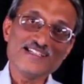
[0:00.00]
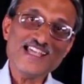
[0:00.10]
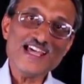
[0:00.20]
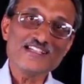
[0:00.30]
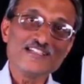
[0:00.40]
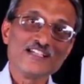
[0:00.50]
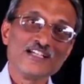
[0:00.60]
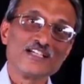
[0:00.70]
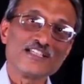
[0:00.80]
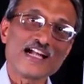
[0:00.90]
And
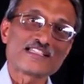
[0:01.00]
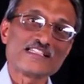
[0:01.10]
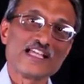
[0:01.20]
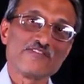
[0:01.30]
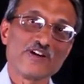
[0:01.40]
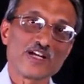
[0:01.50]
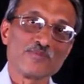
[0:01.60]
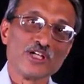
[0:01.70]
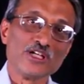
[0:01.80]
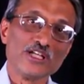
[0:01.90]
then the auxiliary
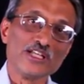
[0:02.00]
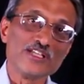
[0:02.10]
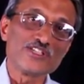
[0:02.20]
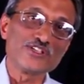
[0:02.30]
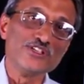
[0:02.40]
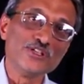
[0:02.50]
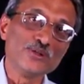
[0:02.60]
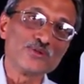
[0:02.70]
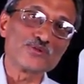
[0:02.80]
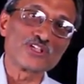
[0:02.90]
verb is
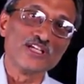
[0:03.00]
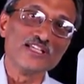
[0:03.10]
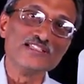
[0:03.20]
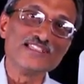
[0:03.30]
used